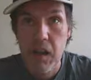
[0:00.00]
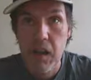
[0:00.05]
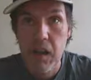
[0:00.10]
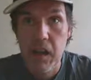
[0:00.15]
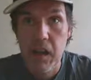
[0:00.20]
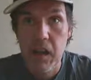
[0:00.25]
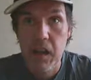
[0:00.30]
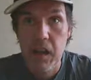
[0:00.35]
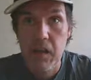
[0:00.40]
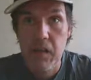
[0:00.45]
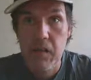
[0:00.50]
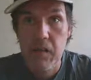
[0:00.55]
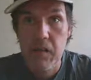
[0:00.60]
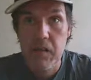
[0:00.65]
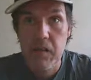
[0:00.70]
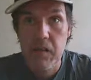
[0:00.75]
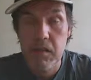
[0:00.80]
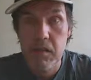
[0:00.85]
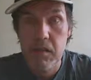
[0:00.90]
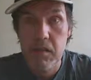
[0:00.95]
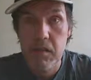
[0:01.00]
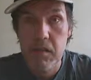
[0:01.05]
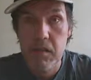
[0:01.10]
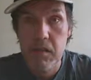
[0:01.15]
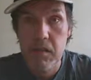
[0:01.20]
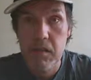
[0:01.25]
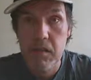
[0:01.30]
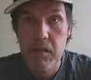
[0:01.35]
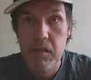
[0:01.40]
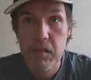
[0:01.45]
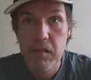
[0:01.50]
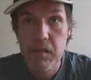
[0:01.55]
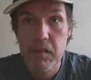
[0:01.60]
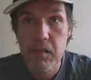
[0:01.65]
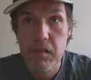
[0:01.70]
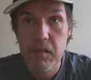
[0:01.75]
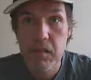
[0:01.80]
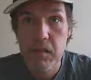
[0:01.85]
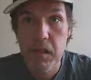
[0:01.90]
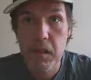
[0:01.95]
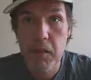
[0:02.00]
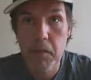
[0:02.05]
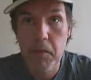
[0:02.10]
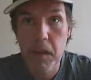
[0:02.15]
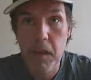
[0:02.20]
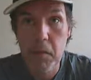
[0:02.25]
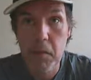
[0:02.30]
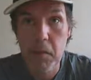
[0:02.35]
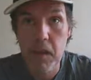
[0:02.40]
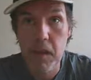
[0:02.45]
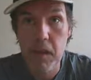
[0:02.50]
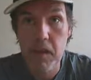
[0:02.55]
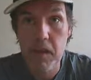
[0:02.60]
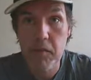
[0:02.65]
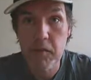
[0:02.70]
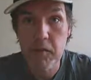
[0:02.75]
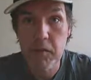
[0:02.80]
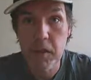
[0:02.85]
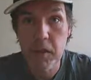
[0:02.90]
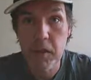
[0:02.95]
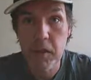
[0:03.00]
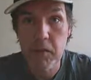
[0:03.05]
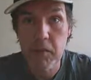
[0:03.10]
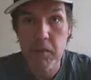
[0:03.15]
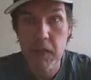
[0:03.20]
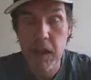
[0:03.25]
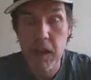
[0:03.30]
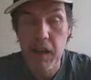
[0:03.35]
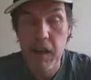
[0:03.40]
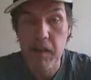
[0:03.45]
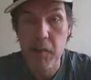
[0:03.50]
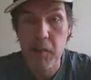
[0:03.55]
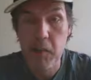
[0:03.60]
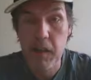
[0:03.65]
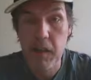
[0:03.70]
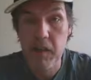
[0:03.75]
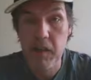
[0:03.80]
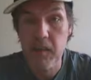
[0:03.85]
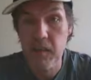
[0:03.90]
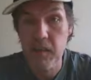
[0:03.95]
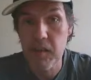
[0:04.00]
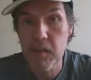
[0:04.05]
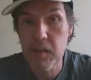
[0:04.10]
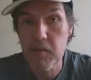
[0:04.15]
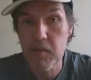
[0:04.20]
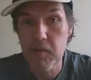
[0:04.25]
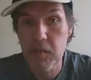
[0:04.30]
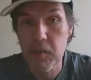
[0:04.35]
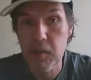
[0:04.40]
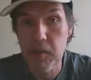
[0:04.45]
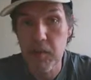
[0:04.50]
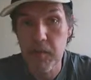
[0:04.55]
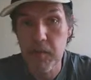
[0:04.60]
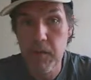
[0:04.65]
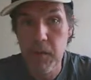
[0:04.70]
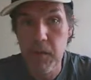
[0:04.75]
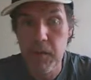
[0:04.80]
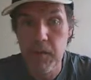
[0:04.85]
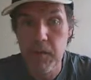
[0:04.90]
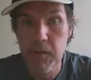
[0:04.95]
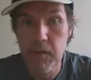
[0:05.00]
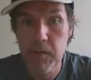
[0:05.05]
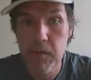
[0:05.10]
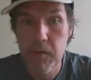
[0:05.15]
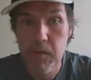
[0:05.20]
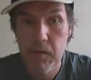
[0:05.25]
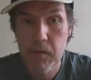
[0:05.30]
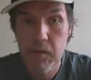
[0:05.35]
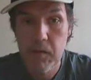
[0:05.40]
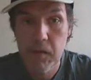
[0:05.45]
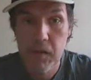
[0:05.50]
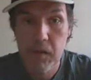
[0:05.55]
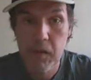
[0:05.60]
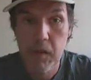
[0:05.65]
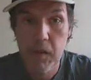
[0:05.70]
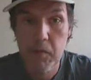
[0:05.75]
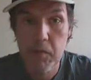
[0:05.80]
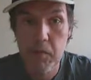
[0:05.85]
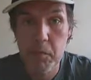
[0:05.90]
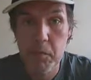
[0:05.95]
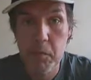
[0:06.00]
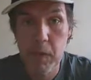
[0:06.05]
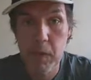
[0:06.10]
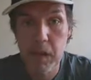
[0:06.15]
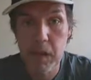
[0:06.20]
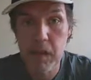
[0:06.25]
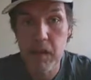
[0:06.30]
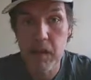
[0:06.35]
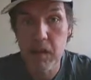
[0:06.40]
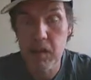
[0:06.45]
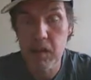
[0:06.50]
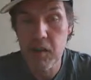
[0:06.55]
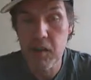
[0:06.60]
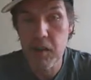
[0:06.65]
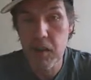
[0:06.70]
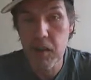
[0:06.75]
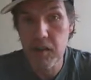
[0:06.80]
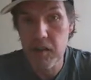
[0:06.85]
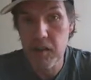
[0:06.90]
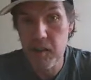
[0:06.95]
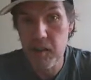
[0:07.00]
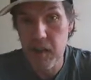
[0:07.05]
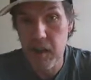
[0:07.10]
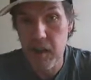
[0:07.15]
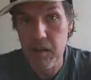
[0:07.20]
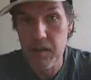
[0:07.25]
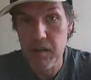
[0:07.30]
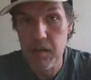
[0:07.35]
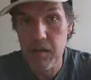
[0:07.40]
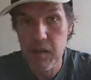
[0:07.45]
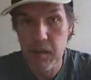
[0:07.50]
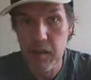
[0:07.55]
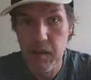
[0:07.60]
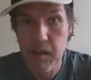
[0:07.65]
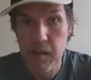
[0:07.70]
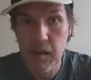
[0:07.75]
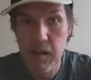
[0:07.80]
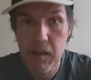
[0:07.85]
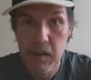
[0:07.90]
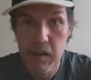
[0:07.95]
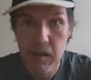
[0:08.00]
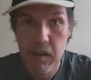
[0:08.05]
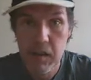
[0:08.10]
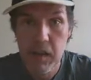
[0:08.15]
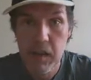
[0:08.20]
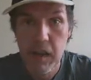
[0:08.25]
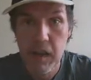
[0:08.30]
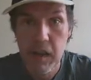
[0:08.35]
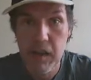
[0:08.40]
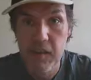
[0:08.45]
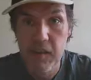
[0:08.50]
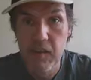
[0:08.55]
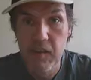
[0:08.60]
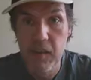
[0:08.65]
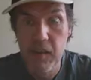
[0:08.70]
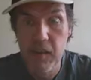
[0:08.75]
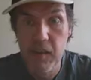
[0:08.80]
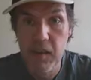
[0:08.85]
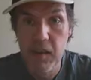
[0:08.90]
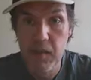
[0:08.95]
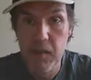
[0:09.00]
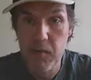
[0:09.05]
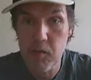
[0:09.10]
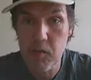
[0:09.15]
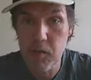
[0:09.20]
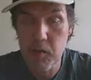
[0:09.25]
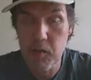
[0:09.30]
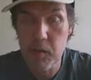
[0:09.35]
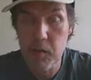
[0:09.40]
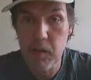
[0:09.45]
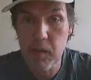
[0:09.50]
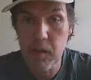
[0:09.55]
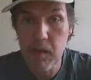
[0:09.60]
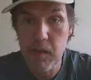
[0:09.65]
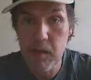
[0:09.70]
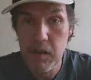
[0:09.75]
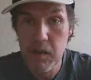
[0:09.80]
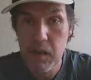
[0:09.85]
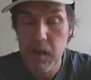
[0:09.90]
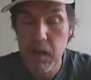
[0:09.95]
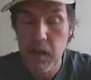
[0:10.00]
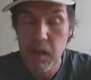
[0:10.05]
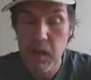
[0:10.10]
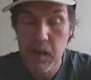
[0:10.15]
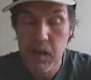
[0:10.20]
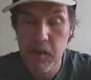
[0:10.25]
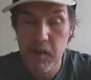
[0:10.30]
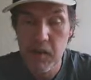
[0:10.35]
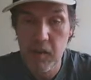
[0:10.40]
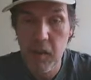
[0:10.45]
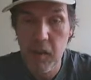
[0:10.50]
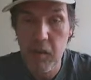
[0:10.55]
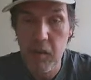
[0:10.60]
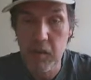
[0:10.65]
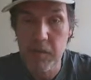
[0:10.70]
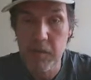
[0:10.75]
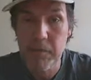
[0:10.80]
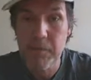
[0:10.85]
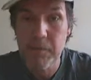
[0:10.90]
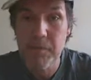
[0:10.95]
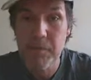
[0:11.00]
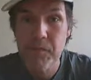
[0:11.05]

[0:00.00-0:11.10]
And there are planetary aspects in the Tree of Life. You know, with Beta you have Saturn, Hesed you have Jupiter, and so on.